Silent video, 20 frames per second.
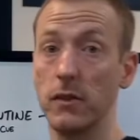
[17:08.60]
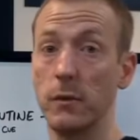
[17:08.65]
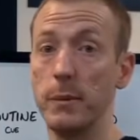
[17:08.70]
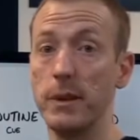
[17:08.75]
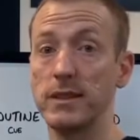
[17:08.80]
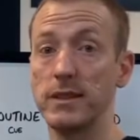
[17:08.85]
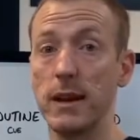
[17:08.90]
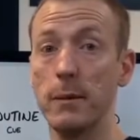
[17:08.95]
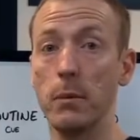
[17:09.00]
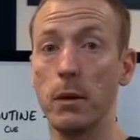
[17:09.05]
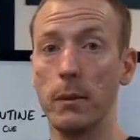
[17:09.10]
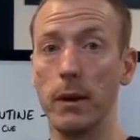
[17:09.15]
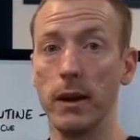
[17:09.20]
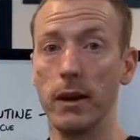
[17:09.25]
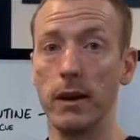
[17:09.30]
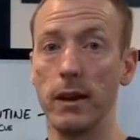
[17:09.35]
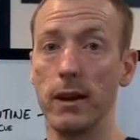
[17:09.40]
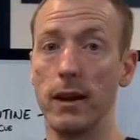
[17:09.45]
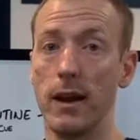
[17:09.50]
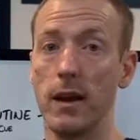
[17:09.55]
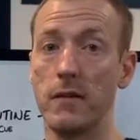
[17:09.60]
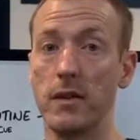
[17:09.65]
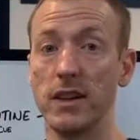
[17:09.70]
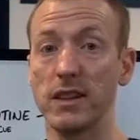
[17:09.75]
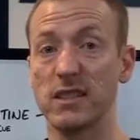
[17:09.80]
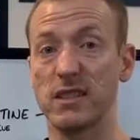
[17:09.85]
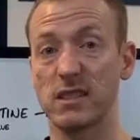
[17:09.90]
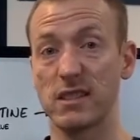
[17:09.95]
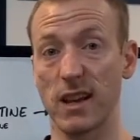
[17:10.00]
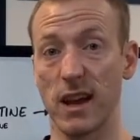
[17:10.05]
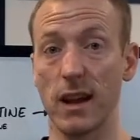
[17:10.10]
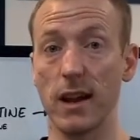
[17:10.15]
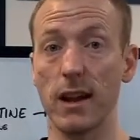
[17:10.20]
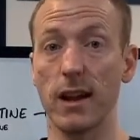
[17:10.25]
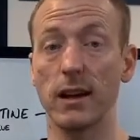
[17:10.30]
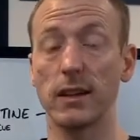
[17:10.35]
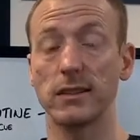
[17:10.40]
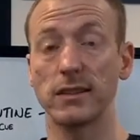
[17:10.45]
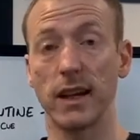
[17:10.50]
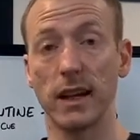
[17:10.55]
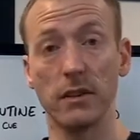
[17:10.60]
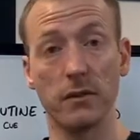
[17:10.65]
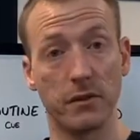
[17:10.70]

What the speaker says: to implement? If it's 10 out of 10,